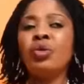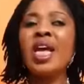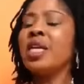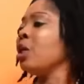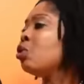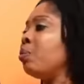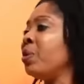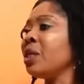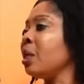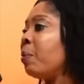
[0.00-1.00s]
Do they need to
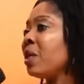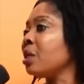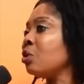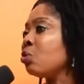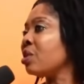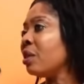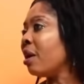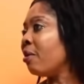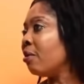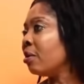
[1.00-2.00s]
bring the person to
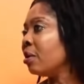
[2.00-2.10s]
synagogue?